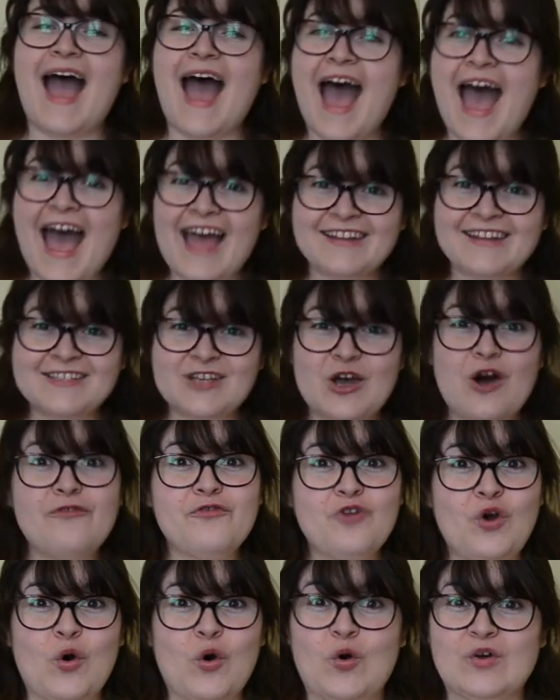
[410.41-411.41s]
And, of
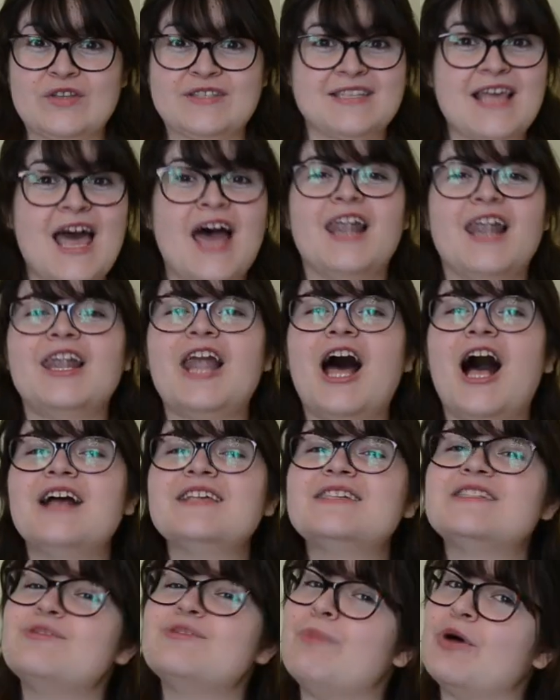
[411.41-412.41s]
course,
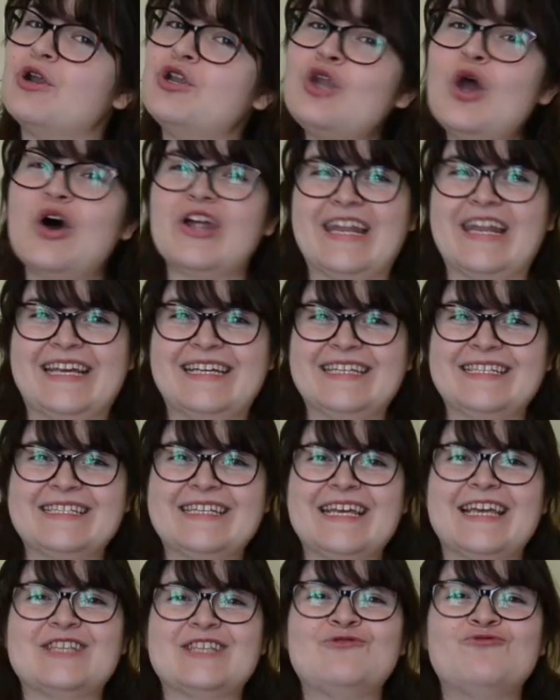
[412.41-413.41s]
last but not least
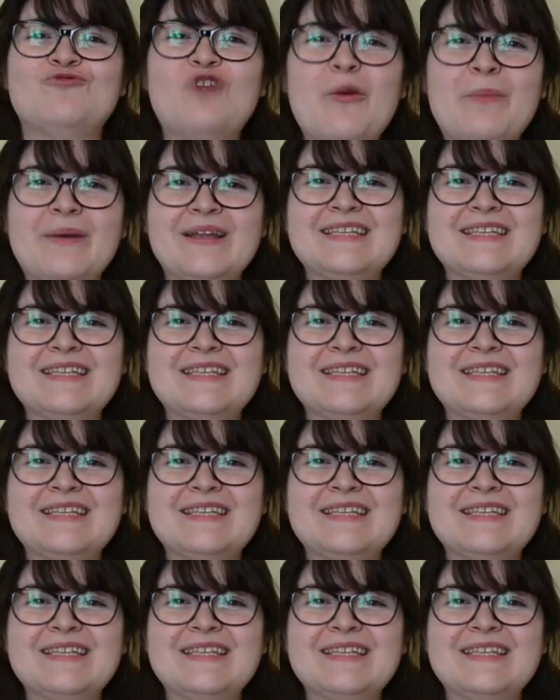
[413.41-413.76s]
is Robin